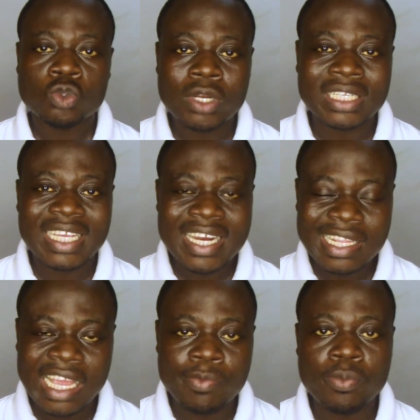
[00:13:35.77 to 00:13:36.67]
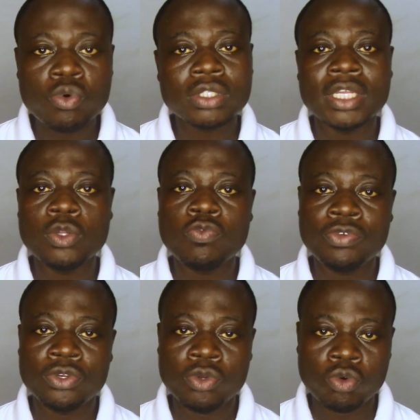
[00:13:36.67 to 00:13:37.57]
so that anytime you post a new
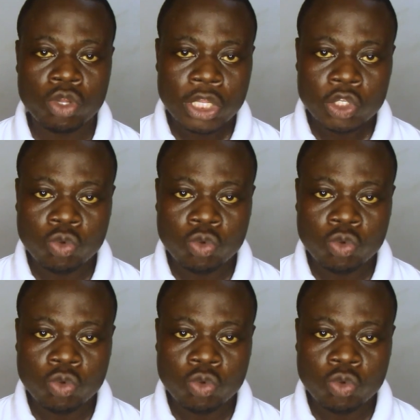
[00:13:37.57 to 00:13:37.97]
video,